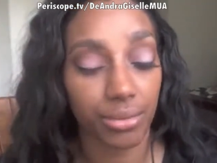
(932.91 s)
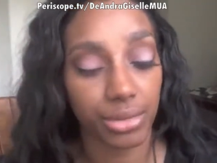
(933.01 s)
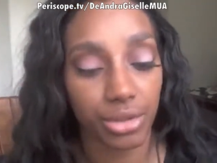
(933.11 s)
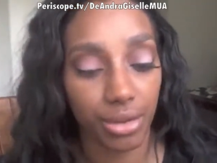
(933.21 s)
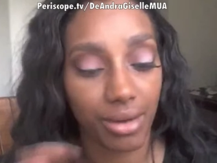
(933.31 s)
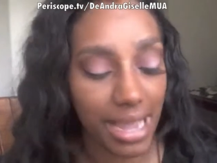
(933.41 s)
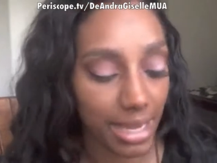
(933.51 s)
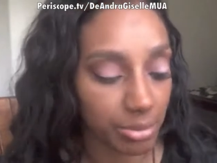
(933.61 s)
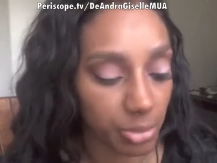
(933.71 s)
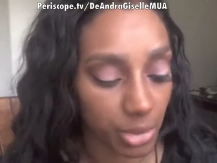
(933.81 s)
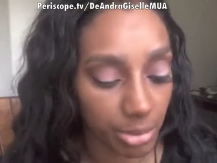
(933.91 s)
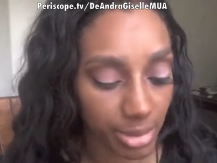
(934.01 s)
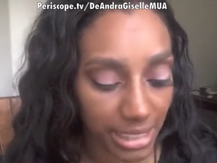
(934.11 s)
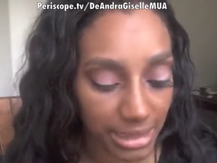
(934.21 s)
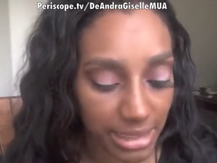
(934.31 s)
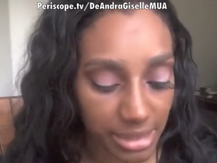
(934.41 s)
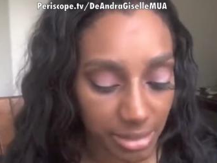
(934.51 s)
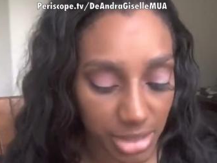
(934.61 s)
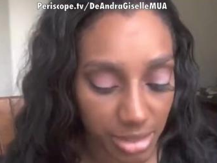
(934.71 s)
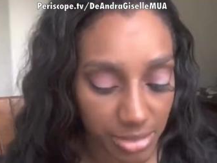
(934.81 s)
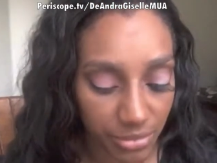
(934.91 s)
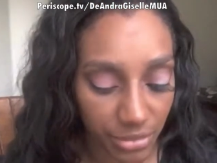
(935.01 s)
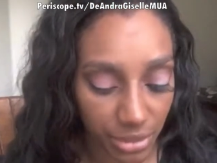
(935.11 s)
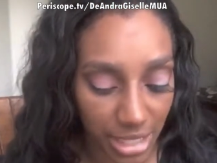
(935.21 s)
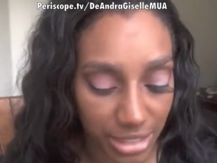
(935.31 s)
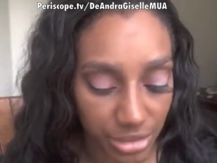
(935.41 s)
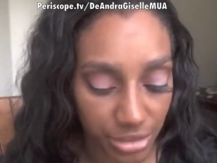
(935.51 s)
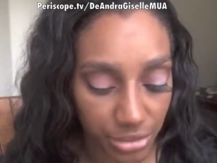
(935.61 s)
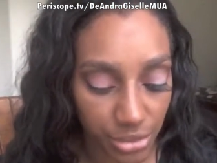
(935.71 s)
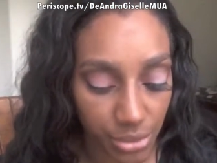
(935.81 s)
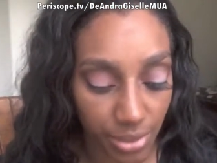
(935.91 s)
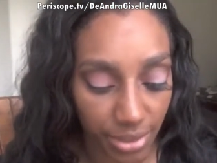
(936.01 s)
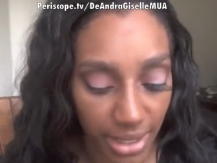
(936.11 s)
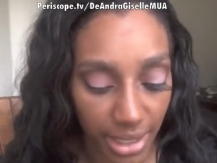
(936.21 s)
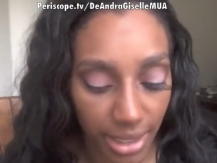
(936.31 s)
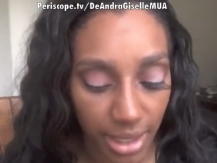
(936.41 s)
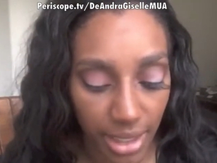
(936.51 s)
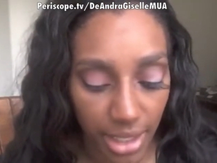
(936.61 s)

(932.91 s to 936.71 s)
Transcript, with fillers: you know add more but i think sometimes if your lashes are too thick